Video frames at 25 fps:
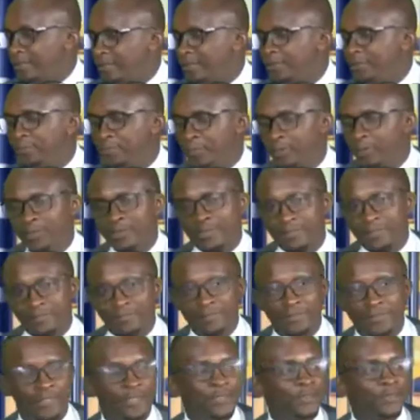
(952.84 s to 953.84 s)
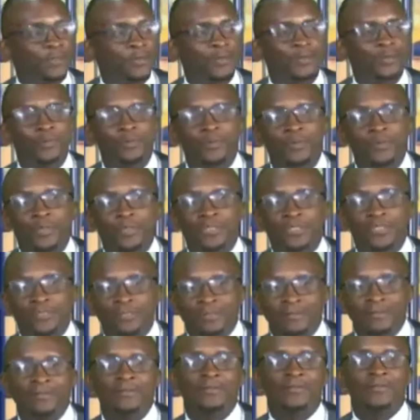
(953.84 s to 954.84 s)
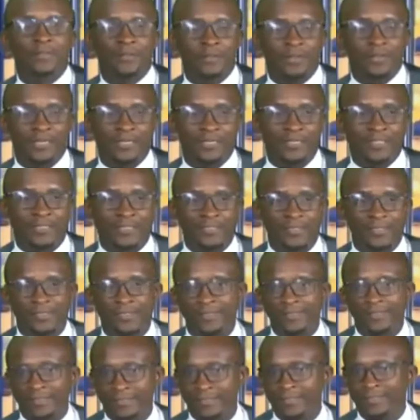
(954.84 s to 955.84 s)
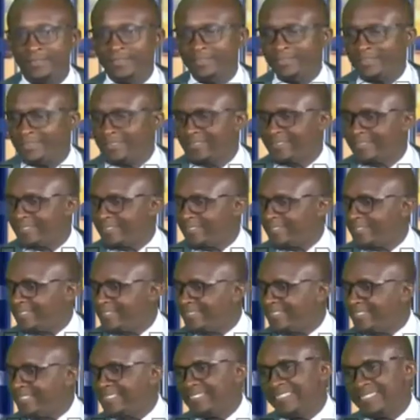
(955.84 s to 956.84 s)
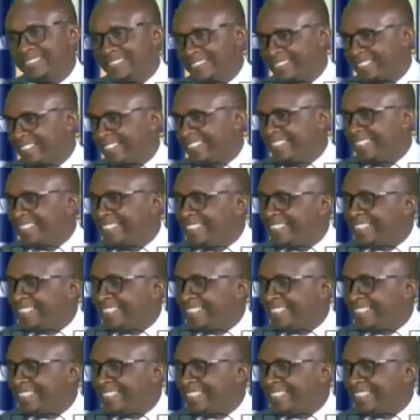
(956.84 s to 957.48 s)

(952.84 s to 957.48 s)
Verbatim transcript: good morning, Philip. Good morning, viewers. I, I know you had a hectic time uh, getting through all the